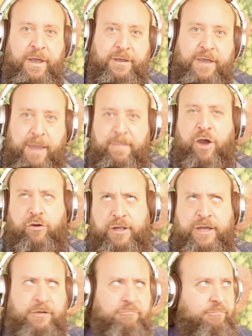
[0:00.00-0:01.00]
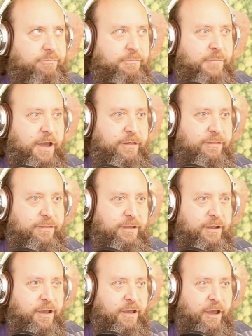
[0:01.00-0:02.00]
Came out in, I
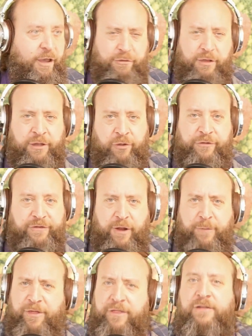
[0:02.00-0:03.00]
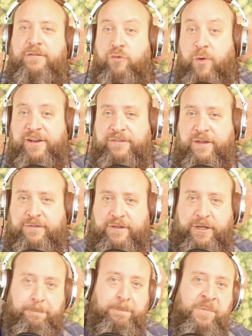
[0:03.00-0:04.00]
think, I looked it up, I think
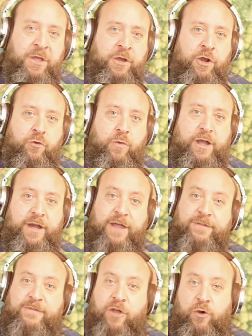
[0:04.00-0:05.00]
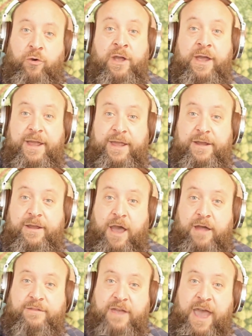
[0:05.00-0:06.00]
2016, right? And so he
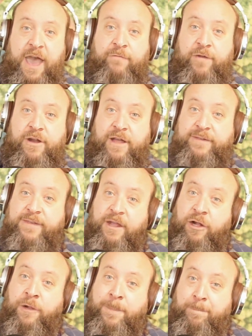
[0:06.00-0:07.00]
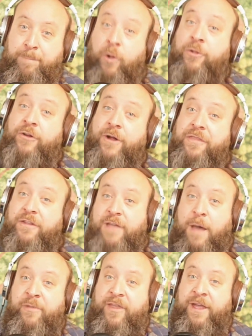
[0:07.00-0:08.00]
got to have a nice little boulder at the
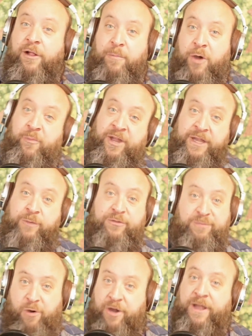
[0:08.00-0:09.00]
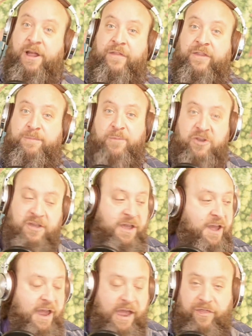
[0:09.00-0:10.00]
top of the hill moment. He was working on this book,
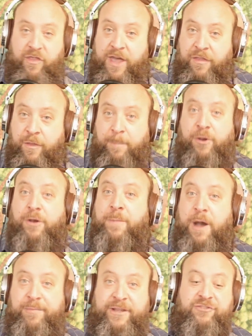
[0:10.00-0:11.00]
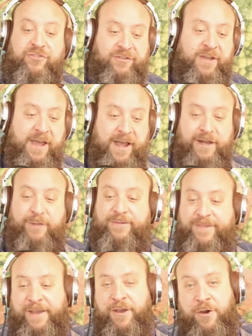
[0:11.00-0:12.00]
and then the book published, and he
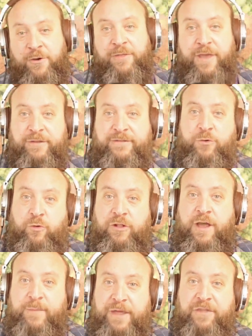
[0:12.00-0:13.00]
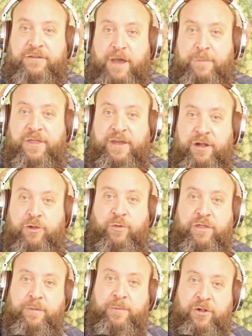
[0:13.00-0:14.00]
was like, oh, that's cool, I'm at the top of the hill
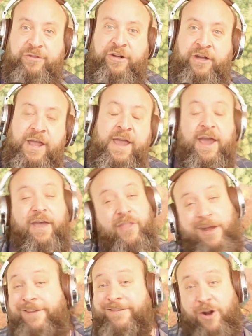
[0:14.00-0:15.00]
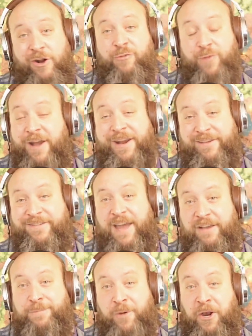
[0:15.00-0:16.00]
with the boulder. And then he started writing his
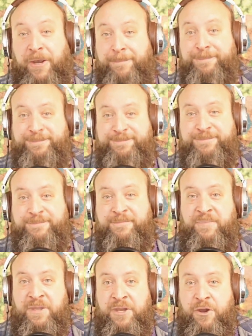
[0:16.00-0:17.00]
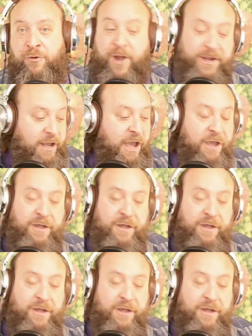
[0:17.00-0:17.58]
next book, right?